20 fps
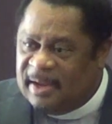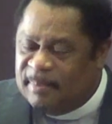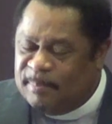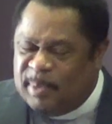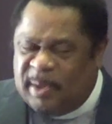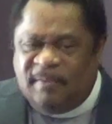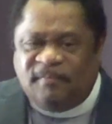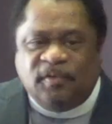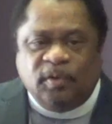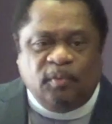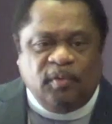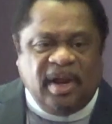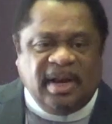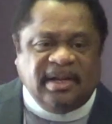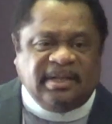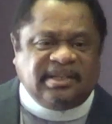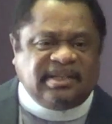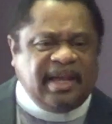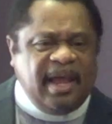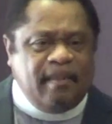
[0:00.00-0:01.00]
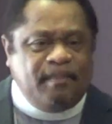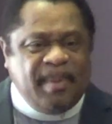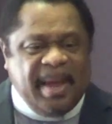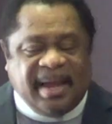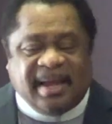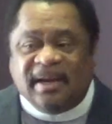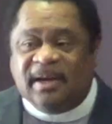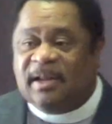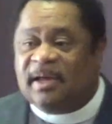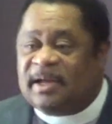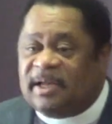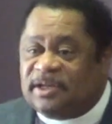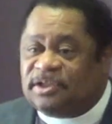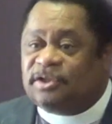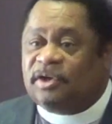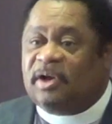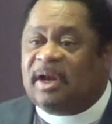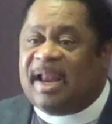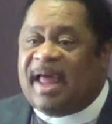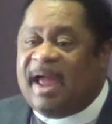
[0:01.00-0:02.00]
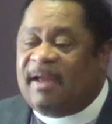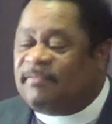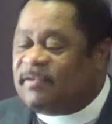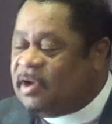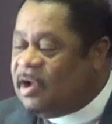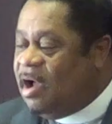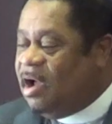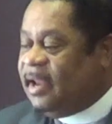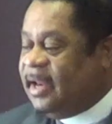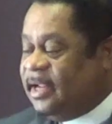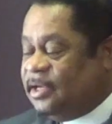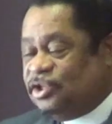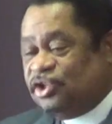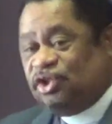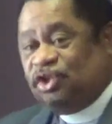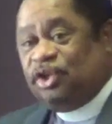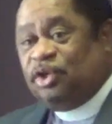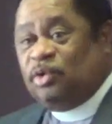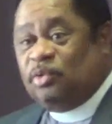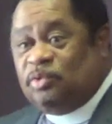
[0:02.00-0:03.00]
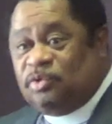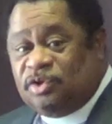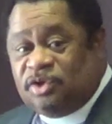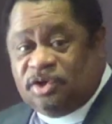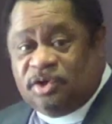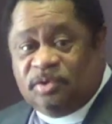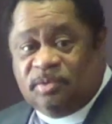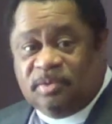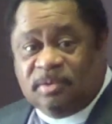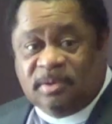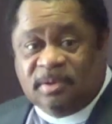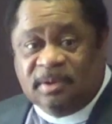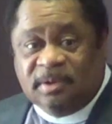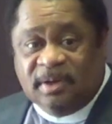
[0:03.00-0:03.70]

But if you really step back and look at your life, God has used you.